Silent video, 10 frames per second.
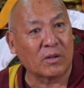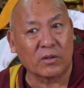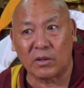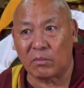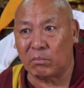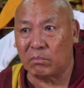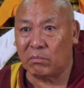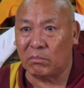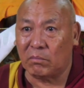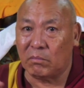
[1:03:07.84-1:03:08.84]
There is a
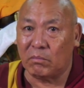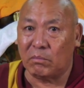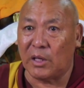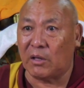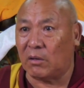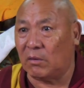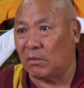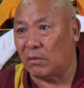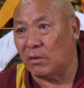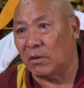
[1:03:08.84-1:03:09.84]
big
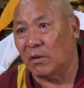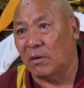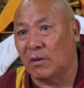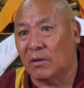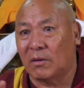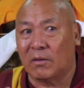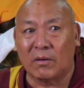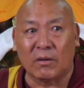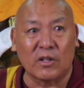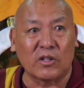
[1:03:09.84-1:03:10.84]

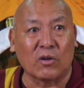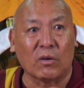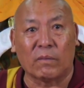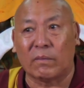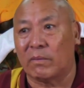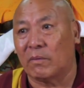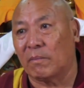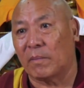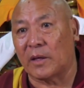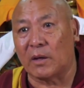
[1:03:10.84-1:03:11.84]
risk of
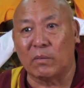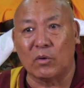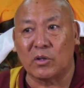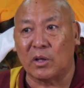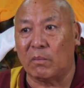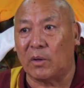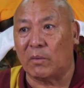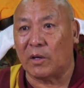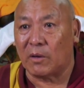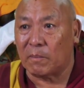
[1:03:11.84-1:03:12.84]
confusing
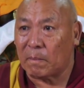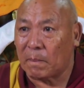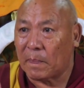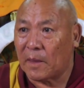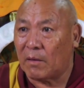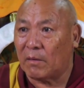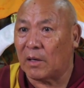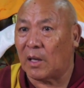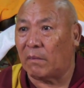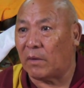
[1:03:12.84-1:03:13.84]
between
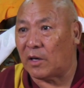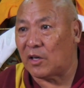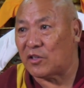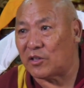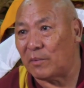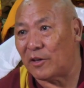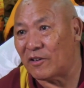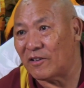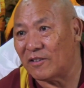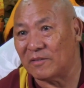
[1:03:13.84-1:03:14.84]
love and attachment.